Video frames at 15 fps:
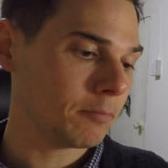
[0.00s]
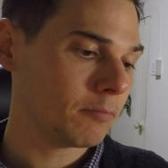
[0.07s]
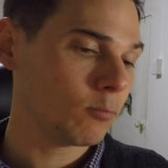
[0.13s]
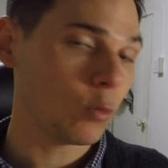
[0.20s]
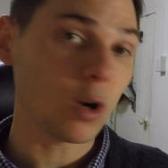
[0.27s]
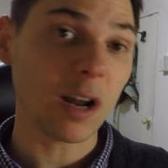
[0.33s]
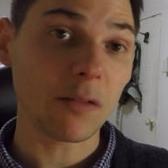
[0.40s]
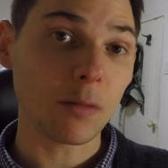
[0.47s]

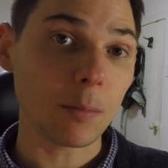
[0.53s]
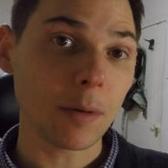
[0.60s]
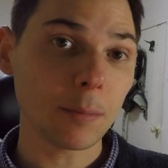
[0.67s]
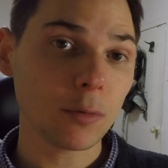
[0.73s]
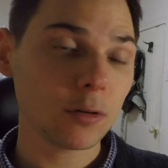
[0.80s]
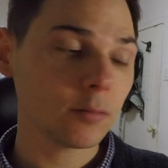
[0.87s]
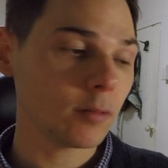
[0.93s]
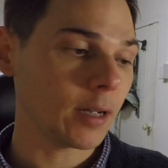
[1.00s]
what I
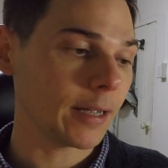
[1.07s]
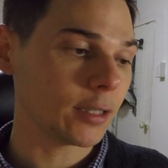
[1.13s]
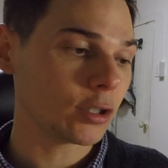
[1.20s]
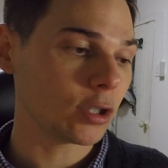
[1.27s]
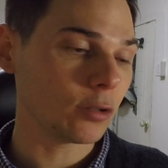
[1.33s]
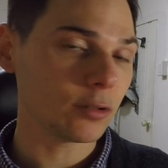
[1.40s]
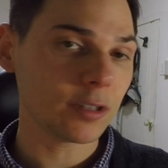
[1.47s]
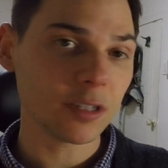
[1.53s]
remember. I
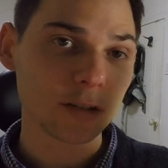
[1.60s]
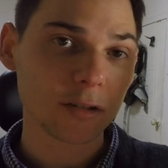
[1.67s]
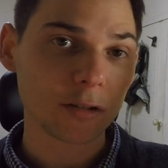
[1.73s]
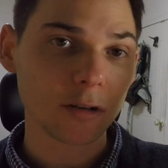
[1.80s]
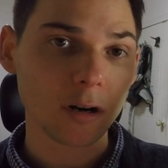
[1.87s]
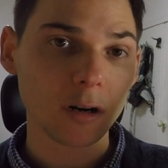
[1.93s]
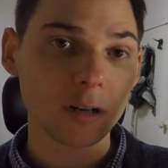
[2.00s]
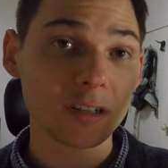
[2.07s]
chose this
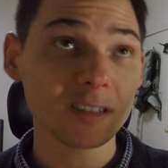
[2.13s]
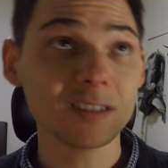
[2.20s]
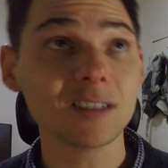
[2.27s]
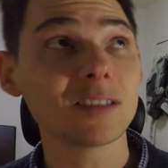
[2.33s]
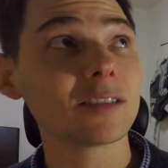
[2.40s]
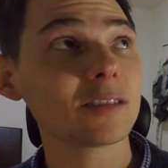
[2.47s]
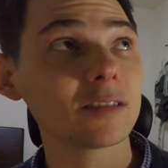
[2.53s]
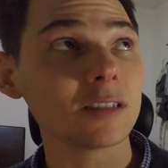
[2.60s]
cigar because
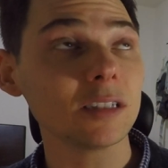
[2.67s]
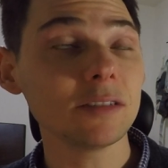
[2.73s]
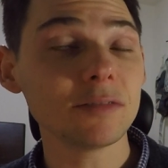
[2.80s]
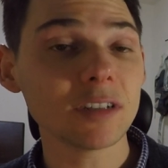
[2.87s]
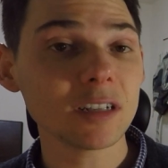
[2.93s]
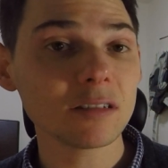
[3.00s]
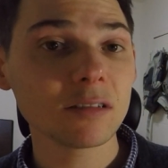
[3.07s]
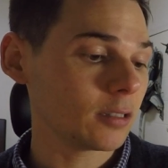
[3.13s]
it's
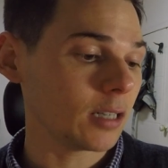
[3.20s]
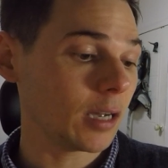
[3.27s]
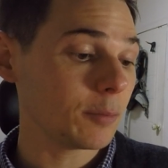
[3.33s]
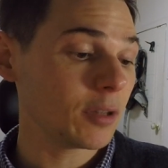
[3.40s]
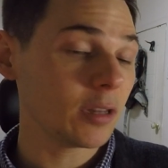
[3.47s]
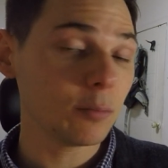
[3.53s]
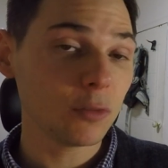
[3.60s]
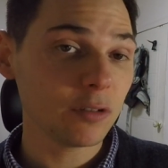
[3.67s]
evening. I'm
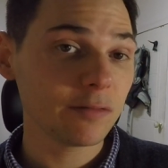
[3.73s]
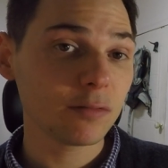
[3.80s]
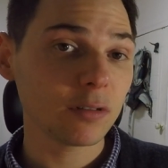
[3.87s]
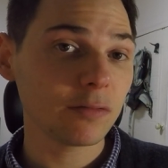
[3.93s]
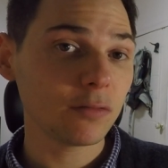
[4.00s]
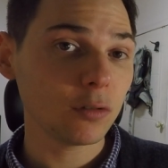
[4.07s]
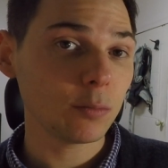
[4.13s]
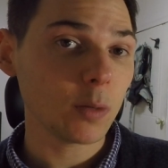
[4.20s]
in the mood for
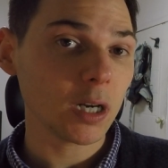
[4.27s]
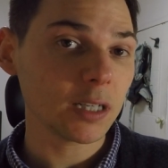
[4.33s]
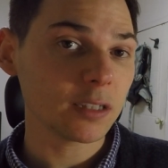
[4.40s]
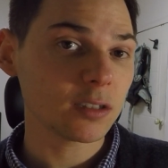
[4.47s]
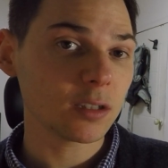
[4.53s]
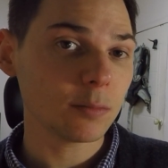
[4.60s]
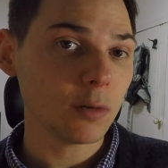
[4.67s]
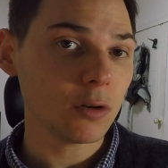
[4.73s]
full-bodied
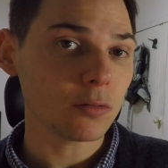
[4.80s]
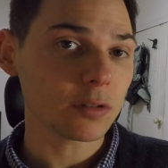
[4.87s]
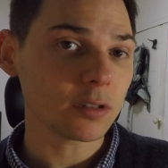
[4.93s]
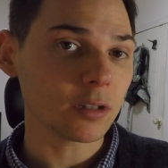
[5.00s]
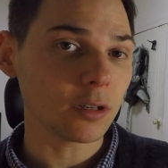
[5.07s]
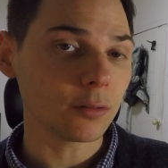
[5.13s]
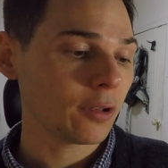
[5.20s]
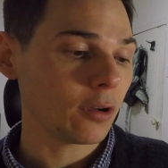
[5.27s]
smoke,
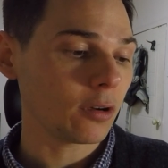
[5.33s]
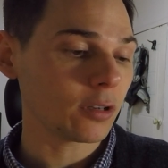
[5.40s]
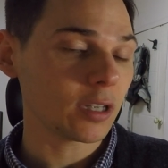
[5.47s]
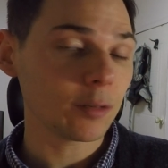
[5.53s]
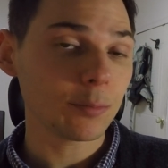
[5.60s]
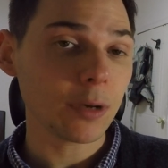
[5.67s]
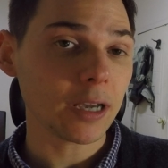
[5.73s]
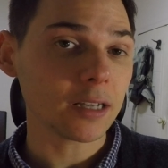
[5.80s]
so I'll
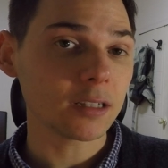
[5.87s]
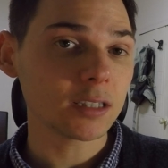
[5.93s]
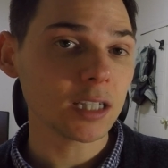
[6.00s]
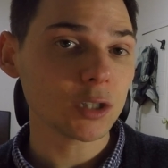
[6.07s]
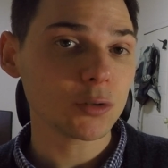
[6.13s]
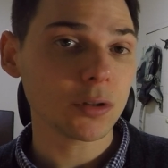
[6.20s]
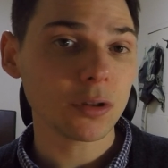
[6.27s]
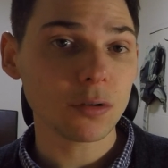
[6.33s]
get back in
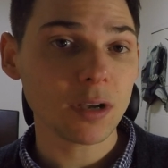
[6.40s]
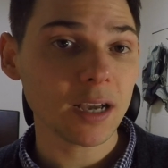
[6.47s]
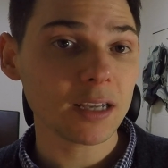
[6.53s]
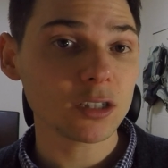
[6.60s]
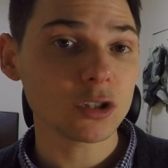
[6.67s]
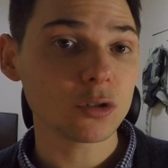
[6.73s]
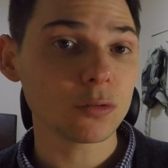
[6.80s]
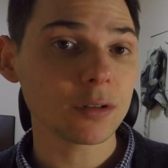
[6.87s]
touch with you
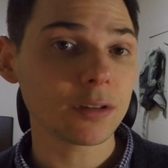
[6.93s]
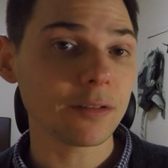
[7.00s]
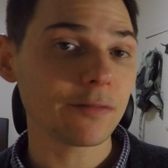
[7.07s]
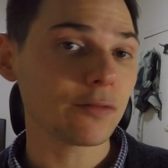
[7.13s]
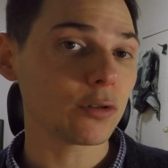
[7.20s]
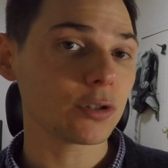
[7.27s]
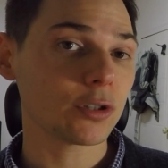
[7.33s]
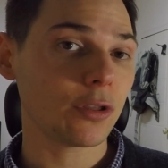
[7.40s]
guys during the
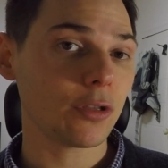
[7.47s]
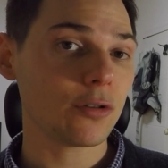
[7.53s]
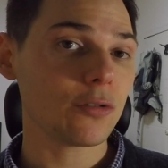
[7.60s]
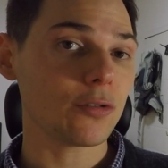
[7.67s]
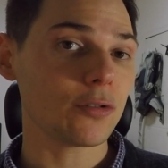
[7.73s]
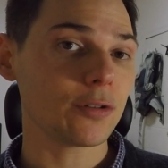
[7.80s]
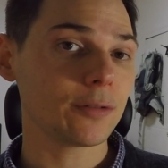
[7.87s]
first third.